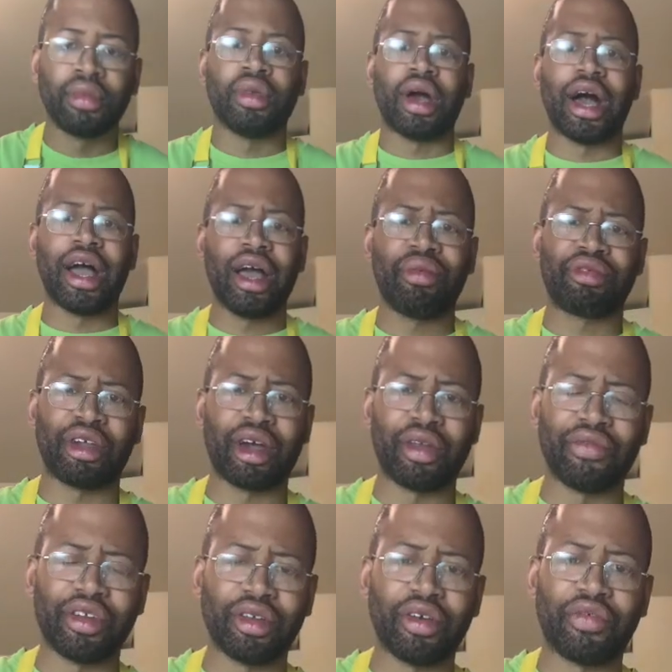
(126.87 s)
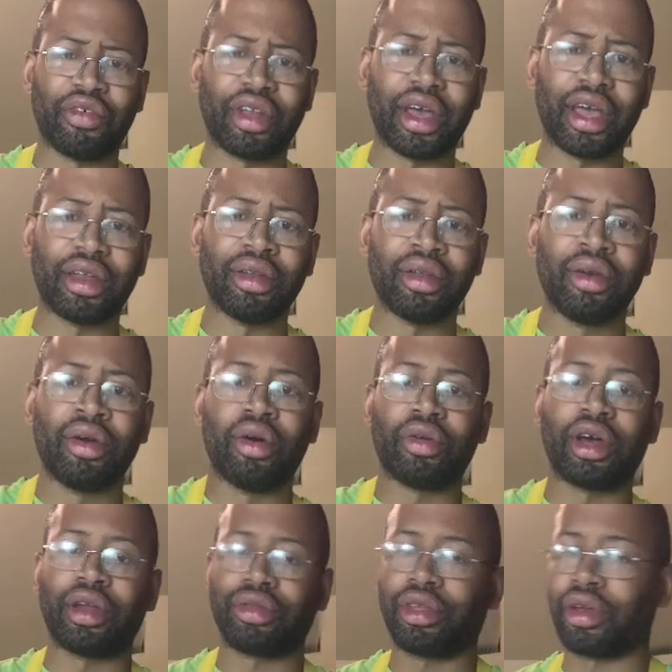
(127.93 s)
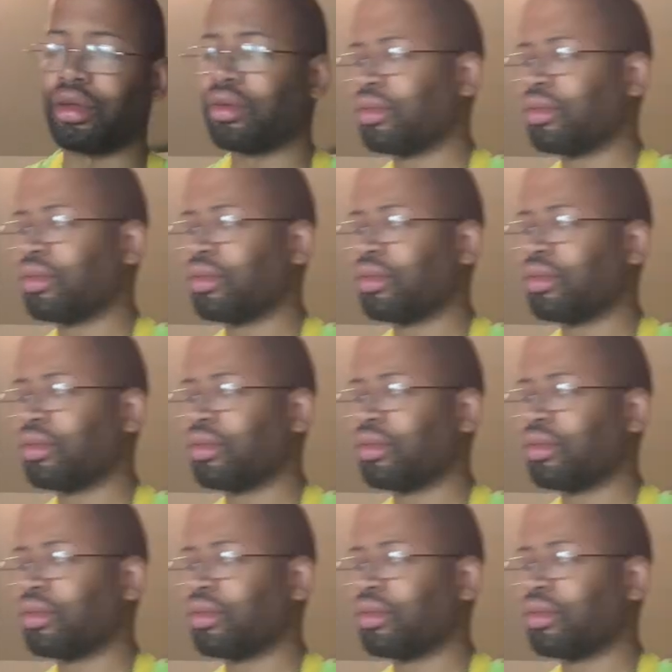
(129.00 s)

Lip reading: I have shot a video for that. Hold on a second.